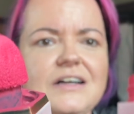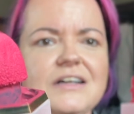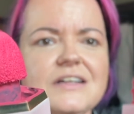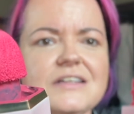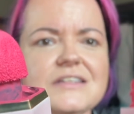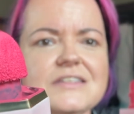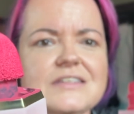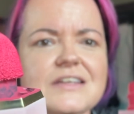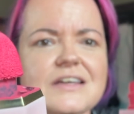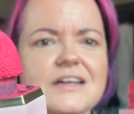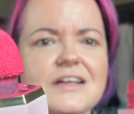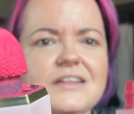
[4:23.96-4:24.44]

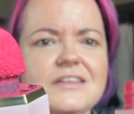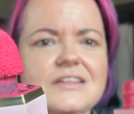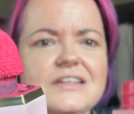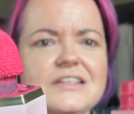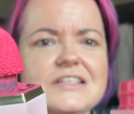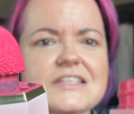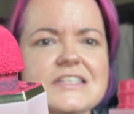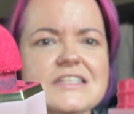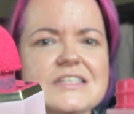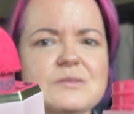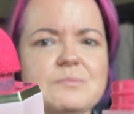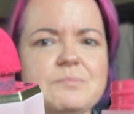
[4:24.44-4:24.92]
It's like a
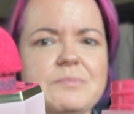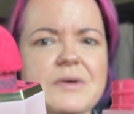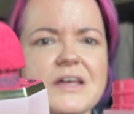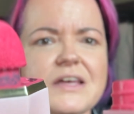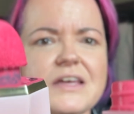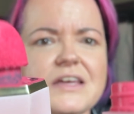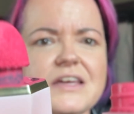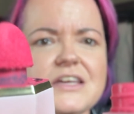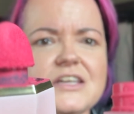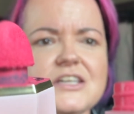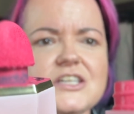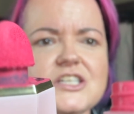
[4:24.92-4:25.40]
little
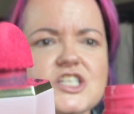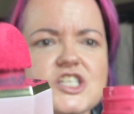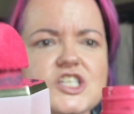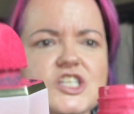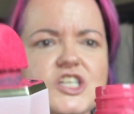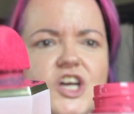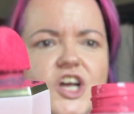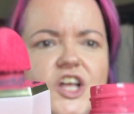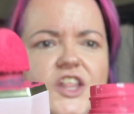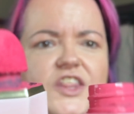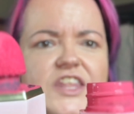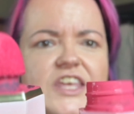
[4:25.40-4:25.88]
sponge
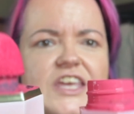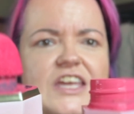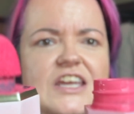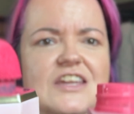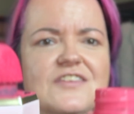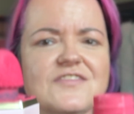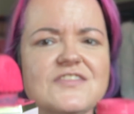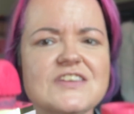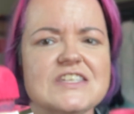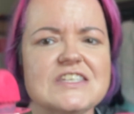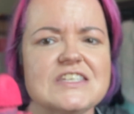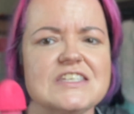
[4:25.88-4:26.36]
on the end
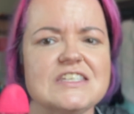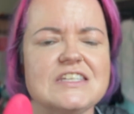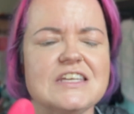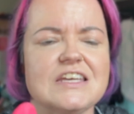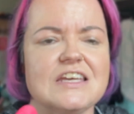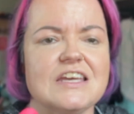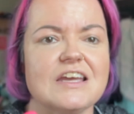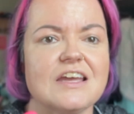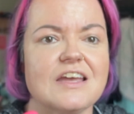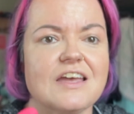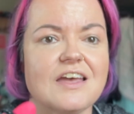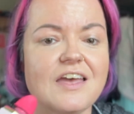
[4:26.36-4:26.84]
of a
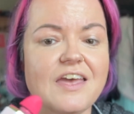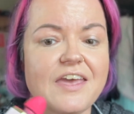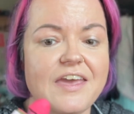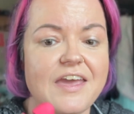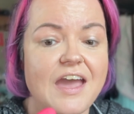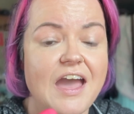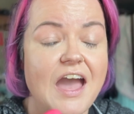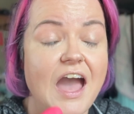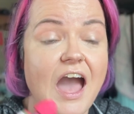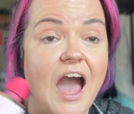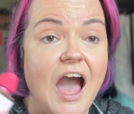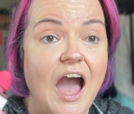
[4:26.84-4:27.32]
stick.
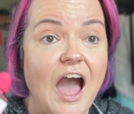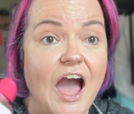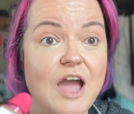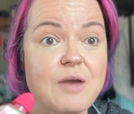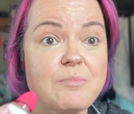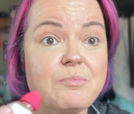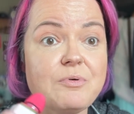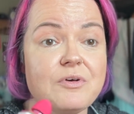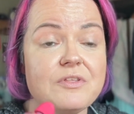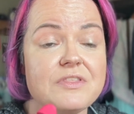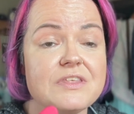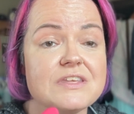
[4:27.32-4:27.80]
I
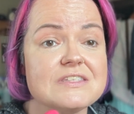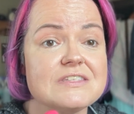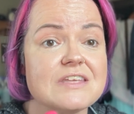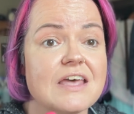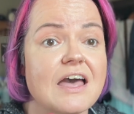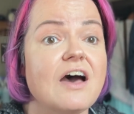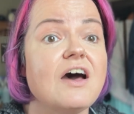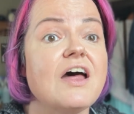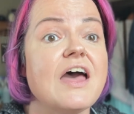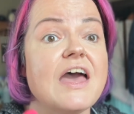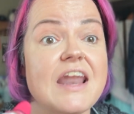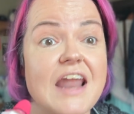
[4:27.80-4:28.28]
pull this
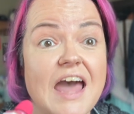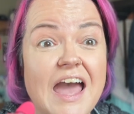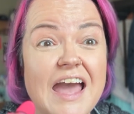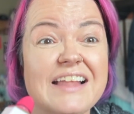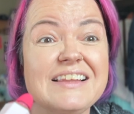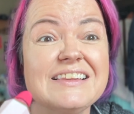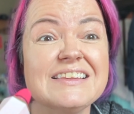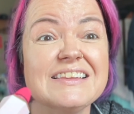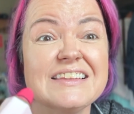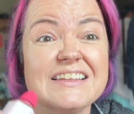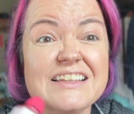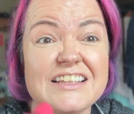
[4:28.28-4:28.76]
out and I
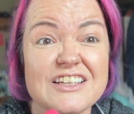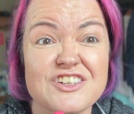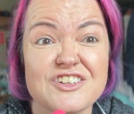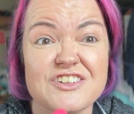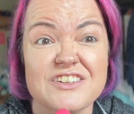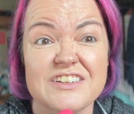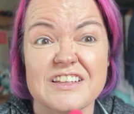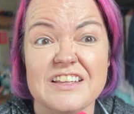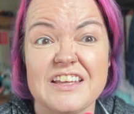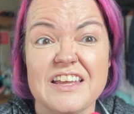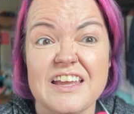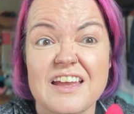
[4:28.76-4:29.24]

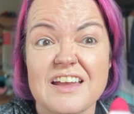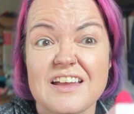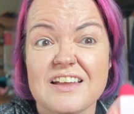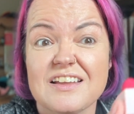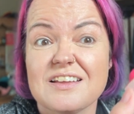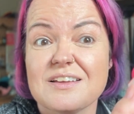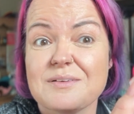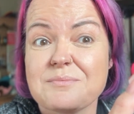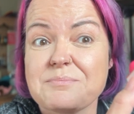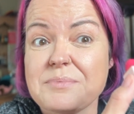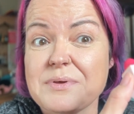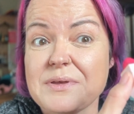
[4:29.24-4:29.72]
literally
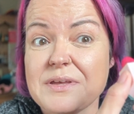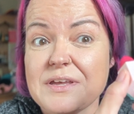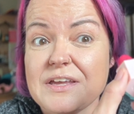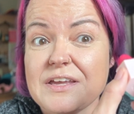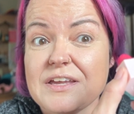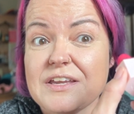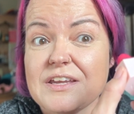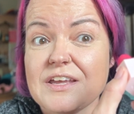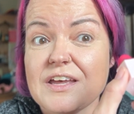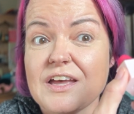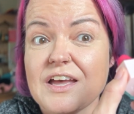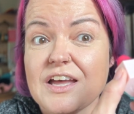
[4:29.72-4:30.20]

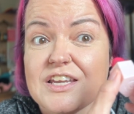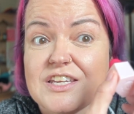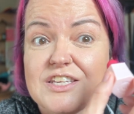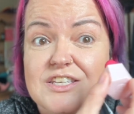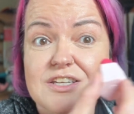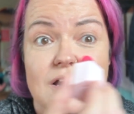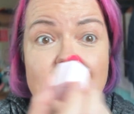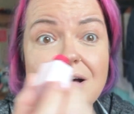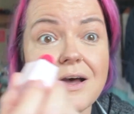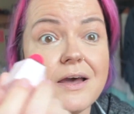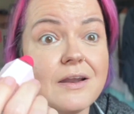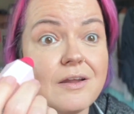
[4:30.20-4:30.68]
put a
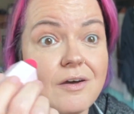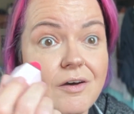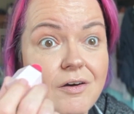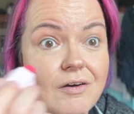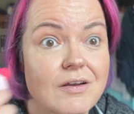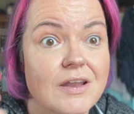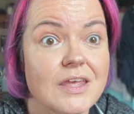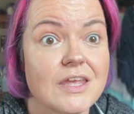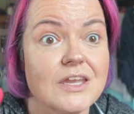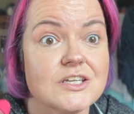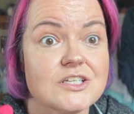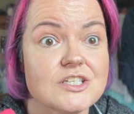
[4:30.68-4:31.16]
dot
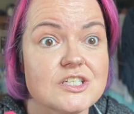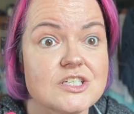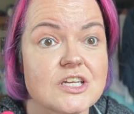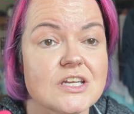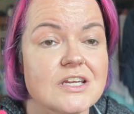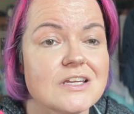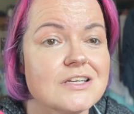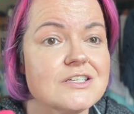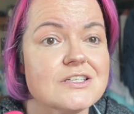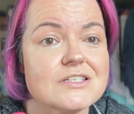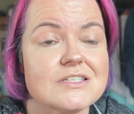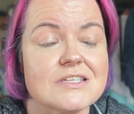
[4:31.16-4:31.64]
on each
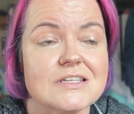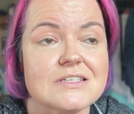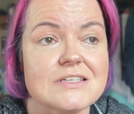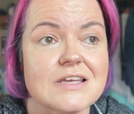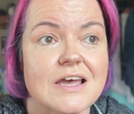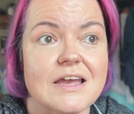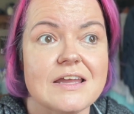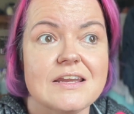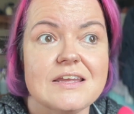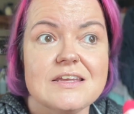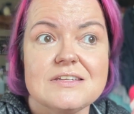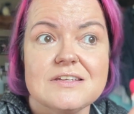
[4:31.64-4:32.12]
cheek, just a
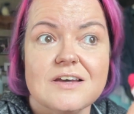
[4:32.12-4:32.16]
tiny